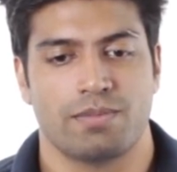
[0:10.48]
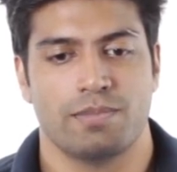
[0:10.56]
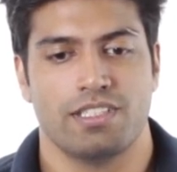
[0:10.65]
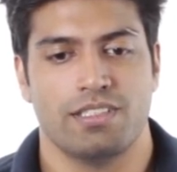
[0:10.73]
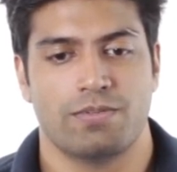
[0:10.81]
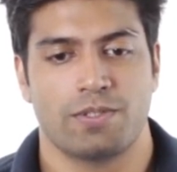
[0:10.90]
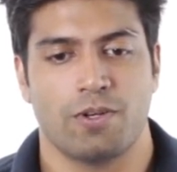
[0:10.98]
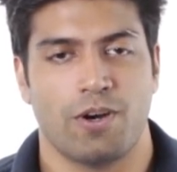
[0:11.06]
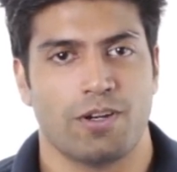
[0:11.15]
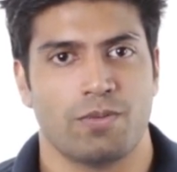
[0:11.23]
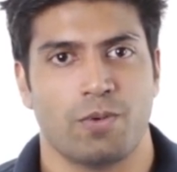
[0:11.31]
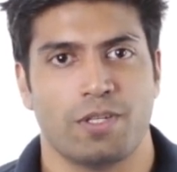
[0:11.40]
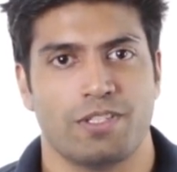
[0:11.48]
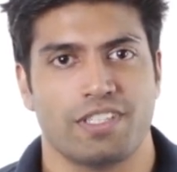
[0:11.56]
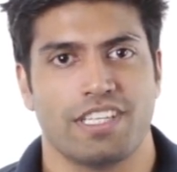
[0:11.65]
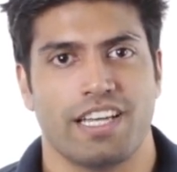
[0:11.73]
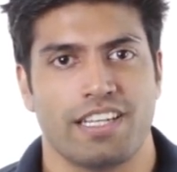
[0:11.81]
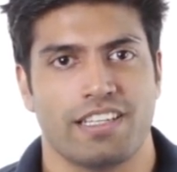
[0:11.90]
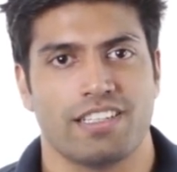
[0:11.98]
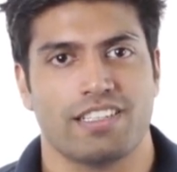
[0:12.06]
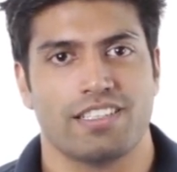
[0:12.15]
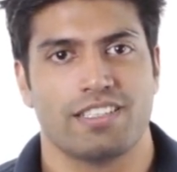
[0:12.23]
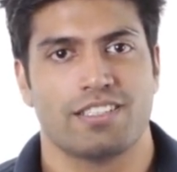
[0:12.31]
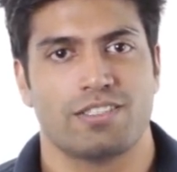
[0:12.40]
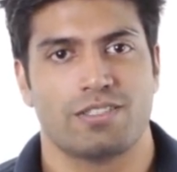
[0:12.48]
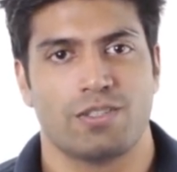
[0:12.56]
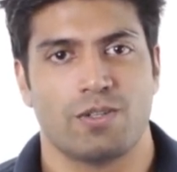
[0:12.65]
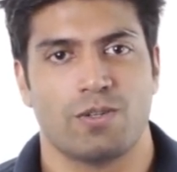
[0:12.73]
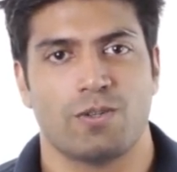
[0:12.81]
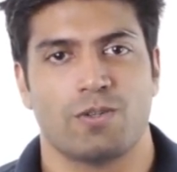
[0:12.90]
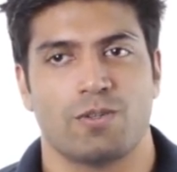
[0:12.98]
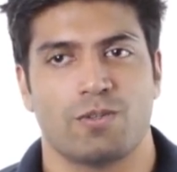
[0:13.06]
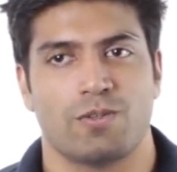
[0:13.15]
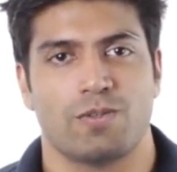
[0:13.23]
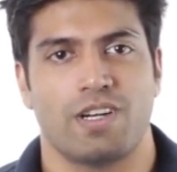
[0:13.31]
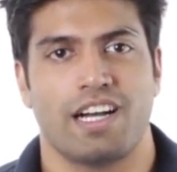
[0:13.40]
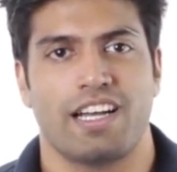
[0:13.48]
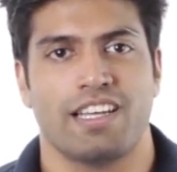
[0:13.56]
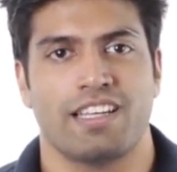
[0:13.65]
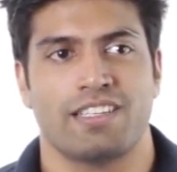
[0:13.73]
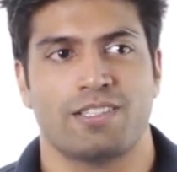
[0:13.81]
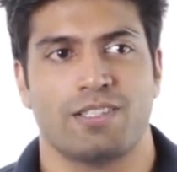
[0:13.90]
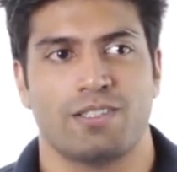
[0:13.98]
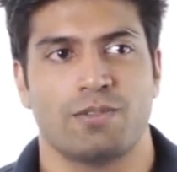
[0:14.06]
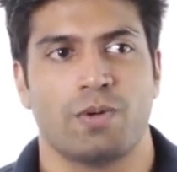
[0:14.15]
completely forgot what to get. So I thought,